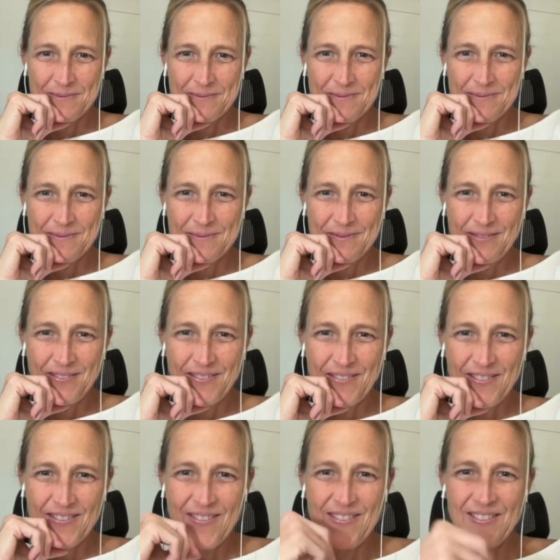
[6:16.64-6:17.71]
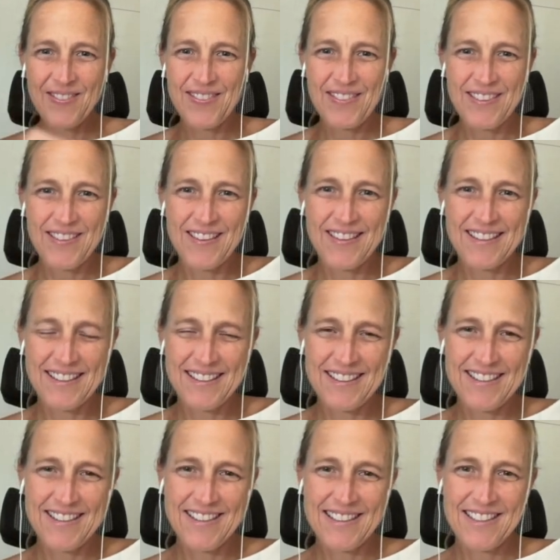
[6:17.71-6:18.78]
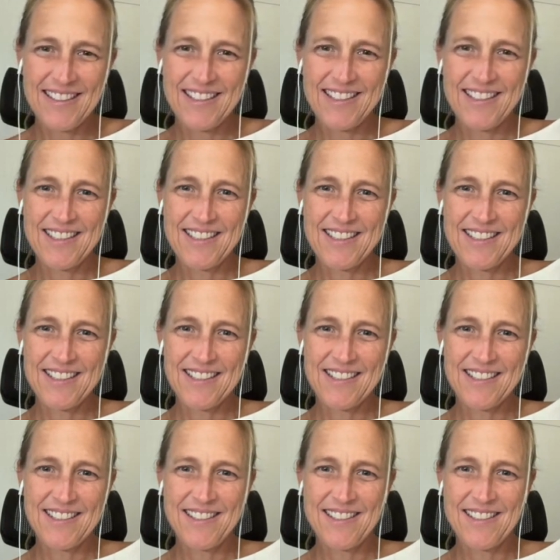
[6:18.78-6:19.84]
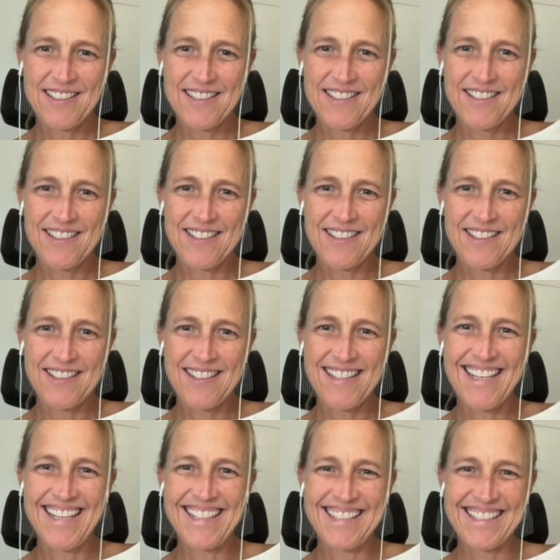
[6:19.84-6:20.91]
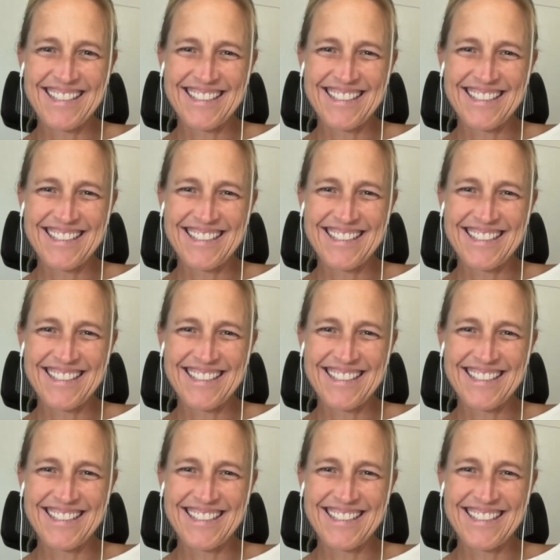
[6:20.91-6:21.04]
(silent)